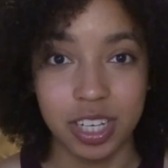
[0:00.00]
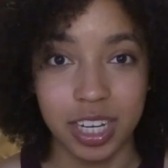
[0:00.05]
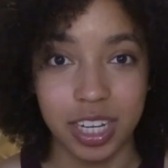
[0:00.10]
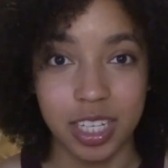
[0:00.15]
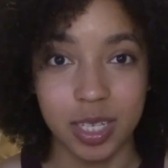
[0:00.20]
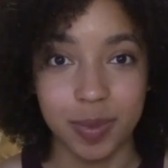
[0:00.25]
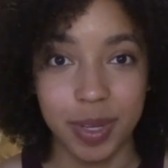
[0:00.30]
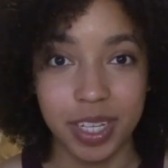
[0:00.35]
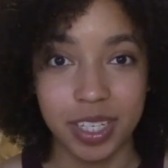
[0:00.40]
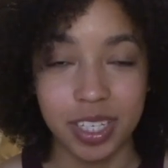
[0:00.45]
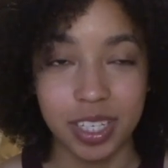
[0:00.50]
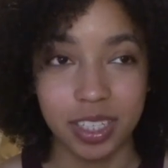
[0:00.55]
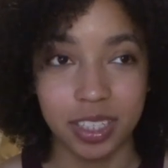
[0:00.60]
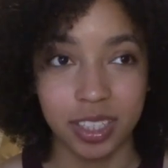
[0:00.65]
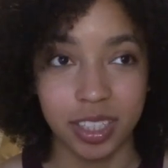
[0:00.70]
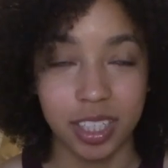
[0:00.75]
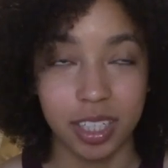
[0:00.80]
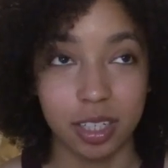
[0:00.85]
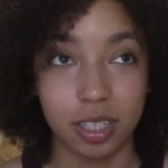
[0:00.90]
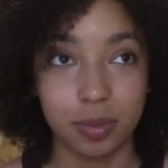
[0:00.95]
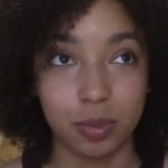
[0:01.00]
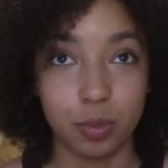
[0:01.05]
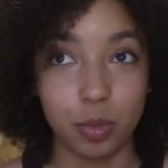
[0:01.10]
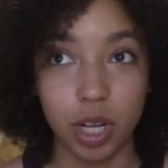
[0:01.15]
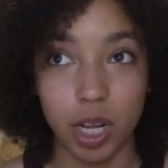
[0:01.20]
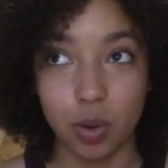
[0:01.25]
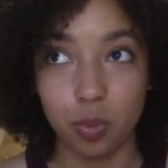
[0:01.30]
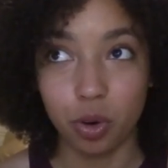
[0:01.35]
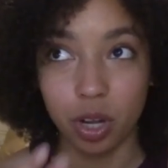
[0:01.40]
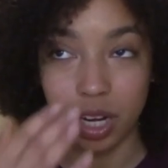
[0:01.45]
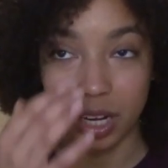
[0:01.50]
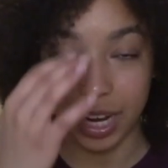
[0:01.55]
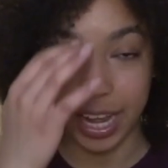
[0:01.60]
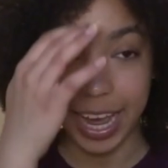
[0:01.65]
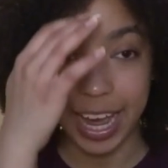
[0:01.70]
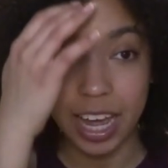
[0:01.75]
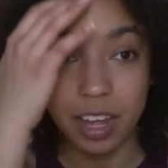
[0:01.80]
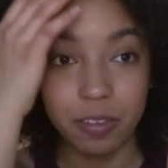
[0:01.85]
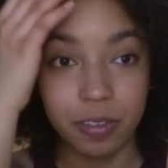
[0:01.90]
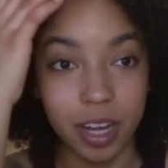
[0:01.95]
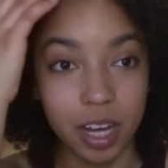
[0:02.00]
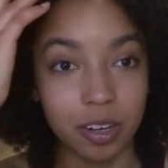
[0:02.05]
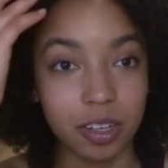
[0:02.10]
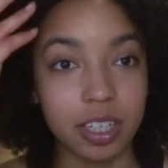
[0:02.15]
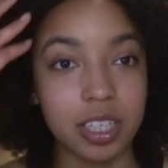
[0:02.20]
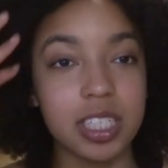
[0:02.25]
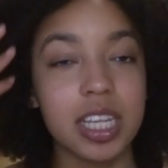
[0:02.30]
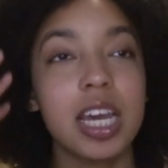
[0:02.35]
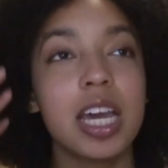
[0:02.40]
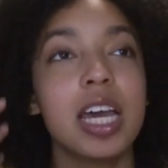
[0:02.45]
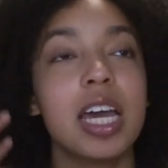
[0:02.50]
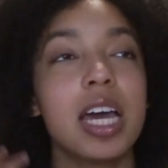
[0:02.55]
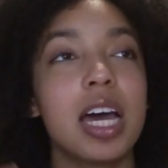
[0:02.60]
days, basically, or one and a half hours,